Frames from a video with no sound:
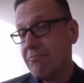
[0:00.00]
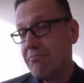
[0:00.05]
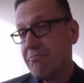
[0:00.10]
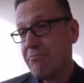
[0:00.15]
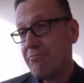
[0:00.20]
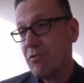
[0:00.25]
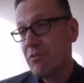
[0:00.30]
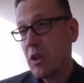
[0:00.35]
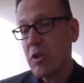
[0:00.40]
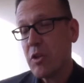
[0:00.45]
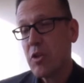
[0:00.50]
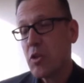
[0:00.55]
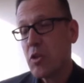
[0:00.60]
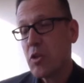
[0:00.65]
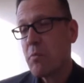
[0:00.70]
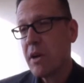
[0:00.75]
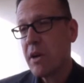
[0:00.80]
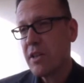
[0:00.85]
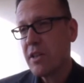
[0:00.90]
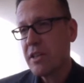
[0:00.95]
not too
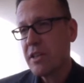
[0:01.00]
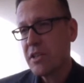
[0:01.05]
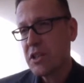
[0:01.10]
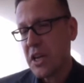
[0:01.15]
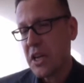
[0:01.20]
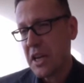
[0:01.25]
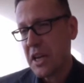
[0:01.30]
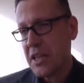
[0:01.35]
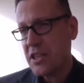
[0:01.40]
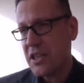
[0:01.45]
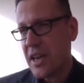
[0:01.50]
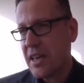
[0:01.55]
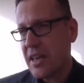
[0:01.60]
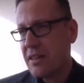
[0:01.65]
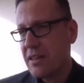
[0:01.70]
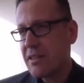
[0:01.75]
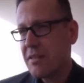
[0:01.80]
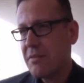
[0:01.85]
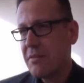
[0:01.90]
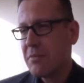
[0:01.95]
much has changed
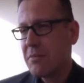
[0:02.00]
yet.